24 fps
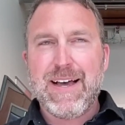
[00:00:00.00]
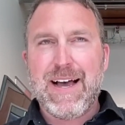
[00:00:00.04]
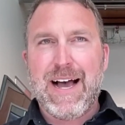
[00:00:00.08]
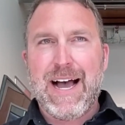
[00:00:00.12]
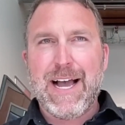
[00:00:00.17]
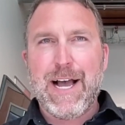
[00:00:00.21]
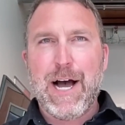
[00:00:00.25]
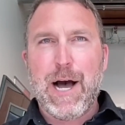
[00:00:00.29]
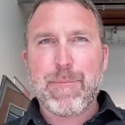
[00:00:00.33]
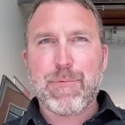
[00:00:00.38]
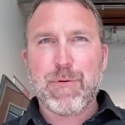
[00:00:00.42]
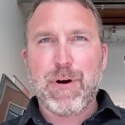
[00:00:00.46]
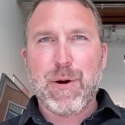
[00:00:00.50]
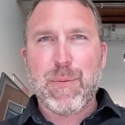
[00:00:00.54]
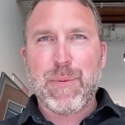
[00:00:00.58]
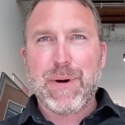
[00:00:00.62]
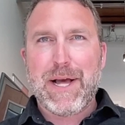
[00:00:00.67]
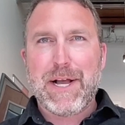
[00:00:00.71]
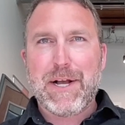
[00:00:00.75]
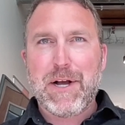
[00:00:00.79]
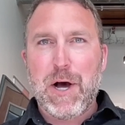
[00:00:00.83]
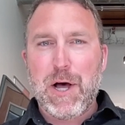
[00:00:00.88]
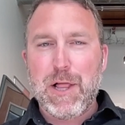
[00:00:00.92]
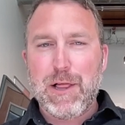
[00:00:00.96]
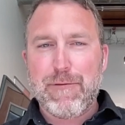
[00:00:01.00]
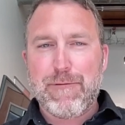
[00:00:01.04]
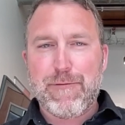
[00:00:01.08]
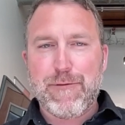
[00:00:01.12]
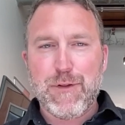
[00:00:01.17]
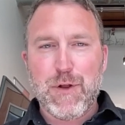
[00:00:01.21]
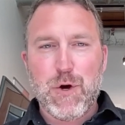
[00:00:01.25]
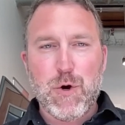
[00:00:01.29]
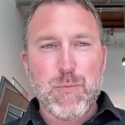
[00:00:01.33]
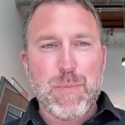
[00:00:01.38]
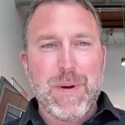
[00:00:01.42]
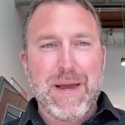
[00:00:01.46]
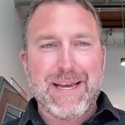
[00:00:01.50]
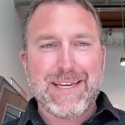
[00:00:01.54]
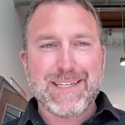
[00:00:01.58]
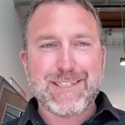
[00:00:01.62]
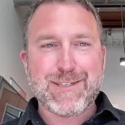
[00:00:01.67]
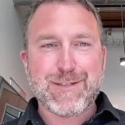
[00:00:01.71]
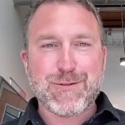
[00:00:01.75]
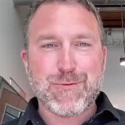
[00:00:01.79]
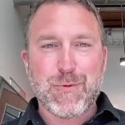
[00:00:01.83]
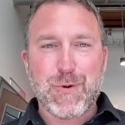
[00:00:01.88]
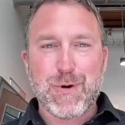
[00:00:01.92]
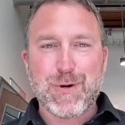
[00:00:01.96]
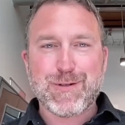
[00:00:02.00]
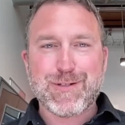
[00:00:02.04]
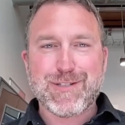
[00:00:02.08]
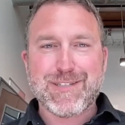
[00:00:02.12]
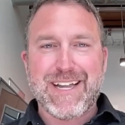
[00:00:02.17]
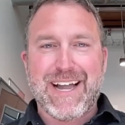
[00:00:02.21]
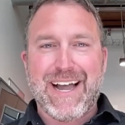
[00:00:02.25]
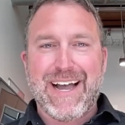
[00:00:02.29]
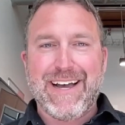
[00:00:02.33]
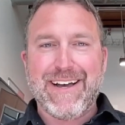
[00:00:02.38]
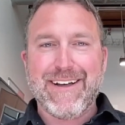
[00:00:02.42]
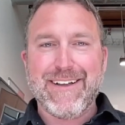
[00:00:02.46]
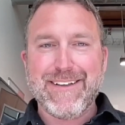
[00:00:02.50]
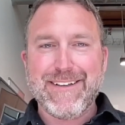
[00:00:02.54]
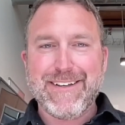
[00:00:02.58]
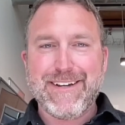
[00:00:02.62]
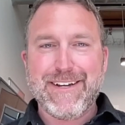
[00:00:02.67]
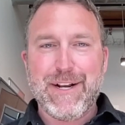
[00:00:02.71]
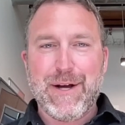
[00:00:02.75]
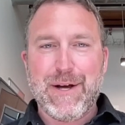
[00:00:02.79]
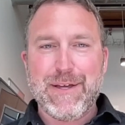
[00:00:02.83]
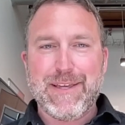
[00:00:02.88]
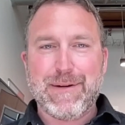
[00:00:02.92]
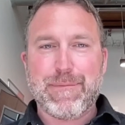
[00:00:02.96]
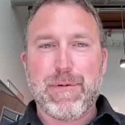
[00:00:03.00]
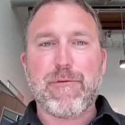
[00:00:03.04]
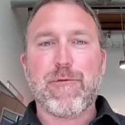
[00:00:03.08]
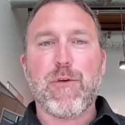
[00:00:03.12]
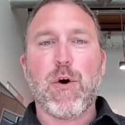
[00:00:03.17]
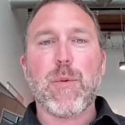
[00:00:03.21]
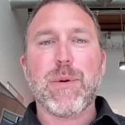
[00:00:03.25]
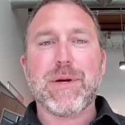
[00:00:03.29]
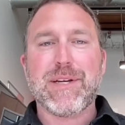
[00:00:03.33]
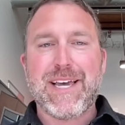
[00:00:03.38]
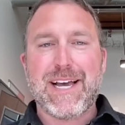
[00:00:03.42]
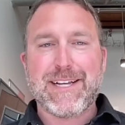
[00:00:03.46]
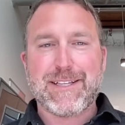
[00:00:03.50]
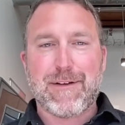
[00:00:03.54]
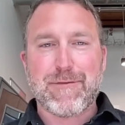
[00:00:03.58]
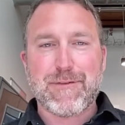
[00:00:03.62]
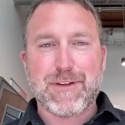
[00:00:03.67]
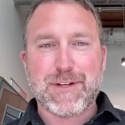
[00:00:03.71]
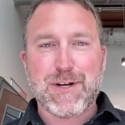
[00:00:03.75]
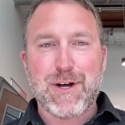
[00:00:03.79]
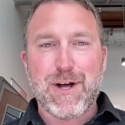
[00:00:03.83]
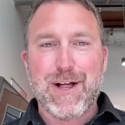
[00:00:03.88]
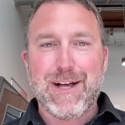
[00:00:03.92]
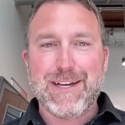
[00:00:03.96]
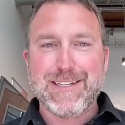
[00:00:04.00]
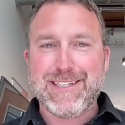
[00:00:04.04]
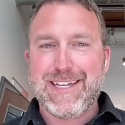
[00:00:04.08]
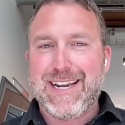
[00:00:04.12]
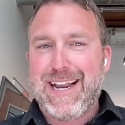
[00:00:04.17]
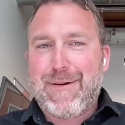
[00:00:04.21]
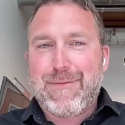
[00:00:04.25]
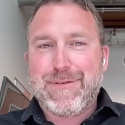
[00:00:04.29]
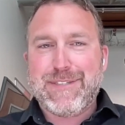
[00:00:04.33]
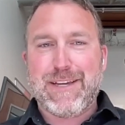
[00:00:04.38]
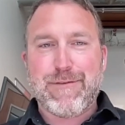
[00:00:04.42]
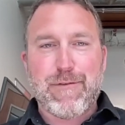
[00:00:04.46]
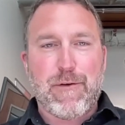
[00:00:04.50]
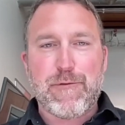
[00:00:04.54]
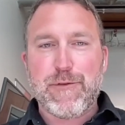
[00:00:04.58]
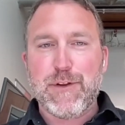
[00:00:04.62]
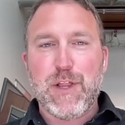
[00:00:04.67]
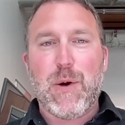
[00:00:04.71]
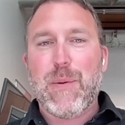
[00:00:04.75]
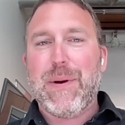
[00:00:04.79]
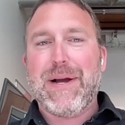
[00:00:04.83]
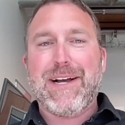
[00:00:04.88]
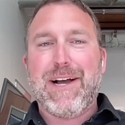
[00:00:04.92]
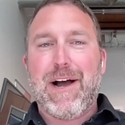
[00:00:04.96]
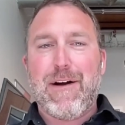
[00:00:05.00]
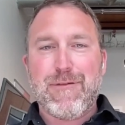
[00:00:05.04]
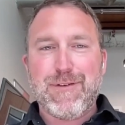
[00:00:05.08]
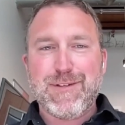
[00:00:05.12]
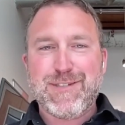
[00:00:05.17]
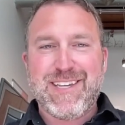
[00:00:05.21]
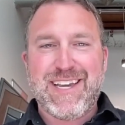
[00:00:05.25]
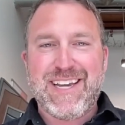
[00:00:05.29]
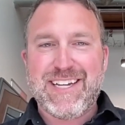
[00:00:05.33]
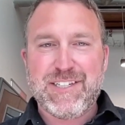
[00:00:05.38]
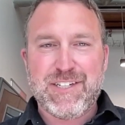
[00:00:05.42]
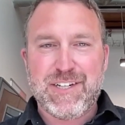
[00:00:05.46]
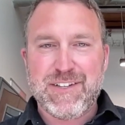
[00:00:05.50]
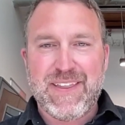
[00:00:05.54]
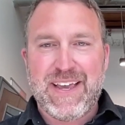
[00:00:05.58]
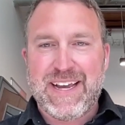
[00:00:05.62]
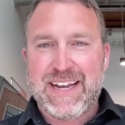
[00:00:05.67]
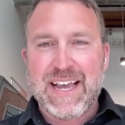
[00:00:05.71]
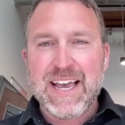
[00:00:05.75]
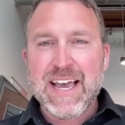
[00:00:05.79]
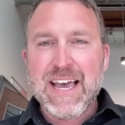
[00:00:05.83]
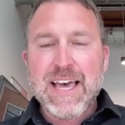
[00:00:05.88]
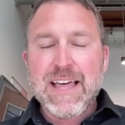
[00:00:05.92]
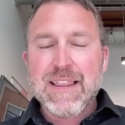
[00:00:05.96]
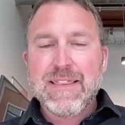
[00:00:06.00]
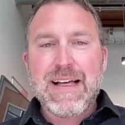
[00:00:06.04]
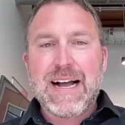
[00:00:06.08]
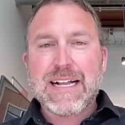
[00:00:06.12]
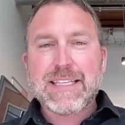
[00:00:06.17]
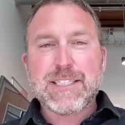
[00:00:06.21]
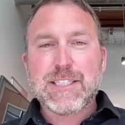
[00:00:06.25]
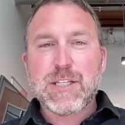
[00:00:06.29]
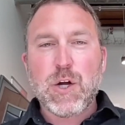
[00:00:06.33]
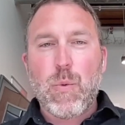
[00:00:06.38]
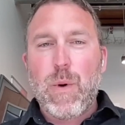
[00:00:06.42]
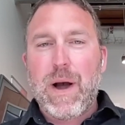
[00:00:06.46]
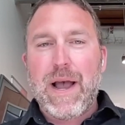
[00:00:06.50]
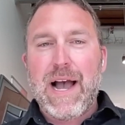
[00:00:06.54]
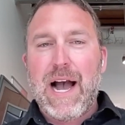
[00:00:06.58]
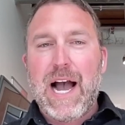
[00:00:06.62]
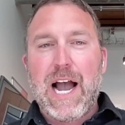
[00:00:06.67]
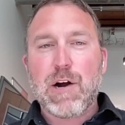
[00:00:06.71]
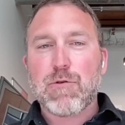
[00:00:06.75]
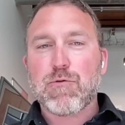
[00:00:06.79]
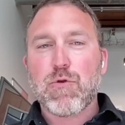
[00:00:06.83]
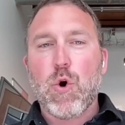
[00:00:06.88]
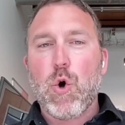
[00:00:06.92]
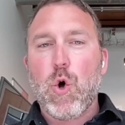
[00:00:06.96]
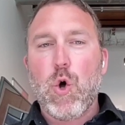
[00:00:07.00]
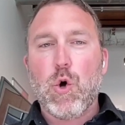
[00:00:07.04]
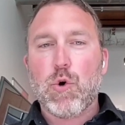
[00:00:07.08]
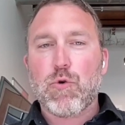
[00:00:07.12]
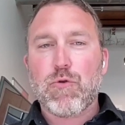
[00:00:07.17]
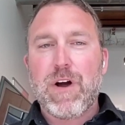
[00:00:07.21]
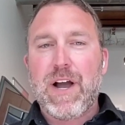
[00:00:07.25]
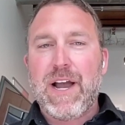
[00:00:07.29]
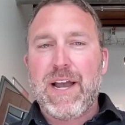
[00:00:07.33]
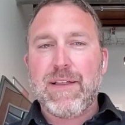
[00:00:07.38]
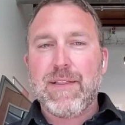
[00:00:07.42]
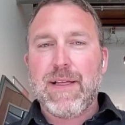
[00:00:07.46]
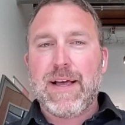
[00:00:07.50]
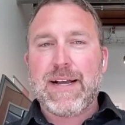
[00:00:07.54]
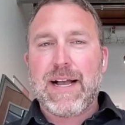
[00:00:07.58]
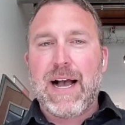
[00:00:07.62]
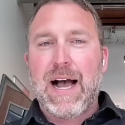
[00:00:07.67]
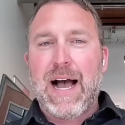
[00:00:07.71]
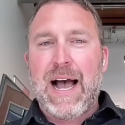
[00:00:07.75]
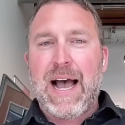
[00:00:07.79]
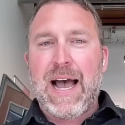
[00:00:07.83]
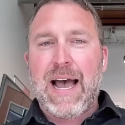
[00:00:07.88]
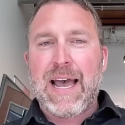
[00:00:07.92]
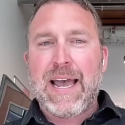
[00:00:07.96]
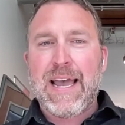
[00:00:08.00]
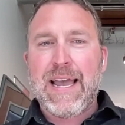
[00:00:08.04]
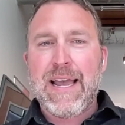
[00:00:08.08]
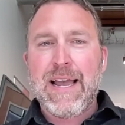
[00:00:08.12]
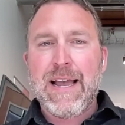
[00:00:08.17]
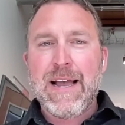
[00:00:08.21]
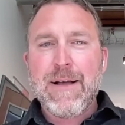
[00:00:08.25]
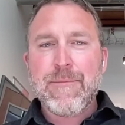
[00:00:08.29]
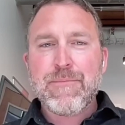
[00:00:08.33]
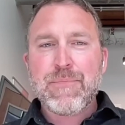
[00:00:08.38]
I operate what I call a flow-based work style. I think before we kicked off the call, I said, let's have a flowing conversation. Like that's the way I roll, right? Like I